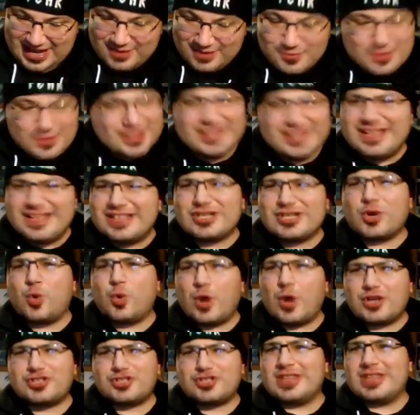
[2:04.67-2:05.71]
I really need to
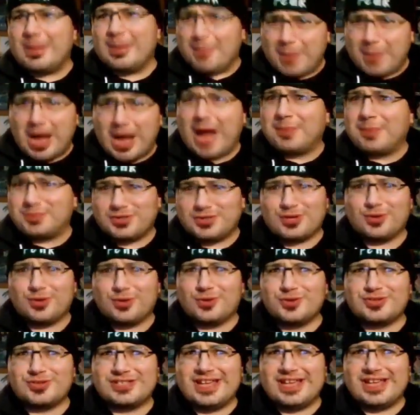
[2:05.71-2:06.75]
question the
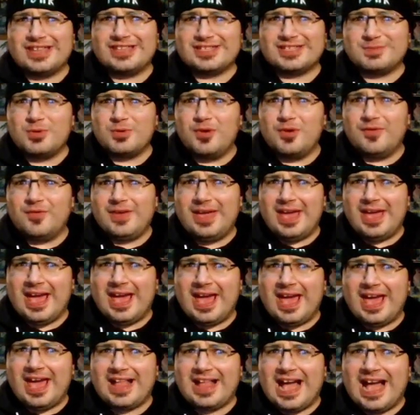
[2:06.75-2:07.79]
mobsters in this movie
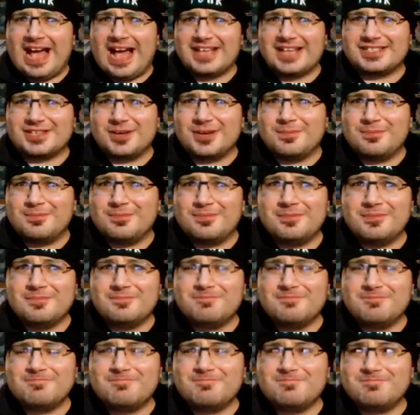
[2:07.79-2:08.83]
and ask them.
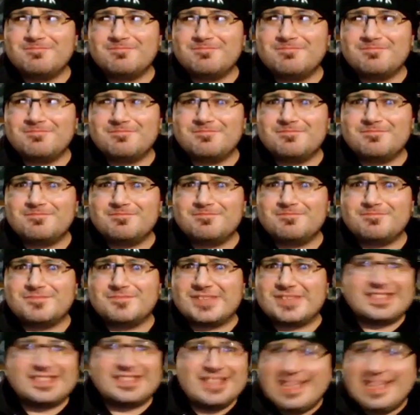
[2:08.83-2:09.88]

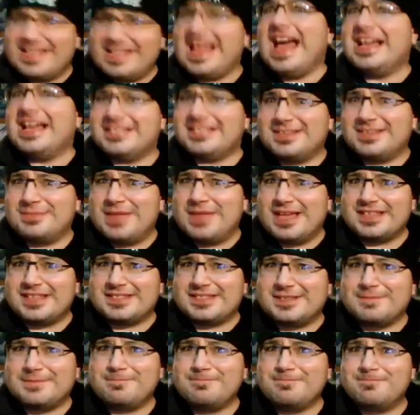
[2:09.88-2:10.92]
Just need to ask him
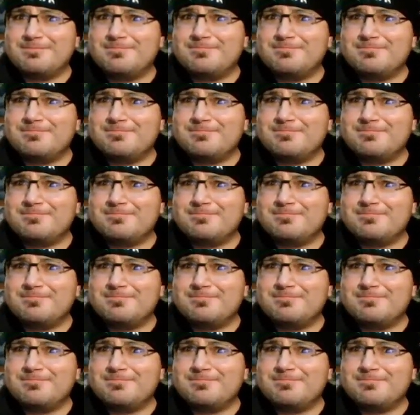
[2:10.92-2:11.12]
this: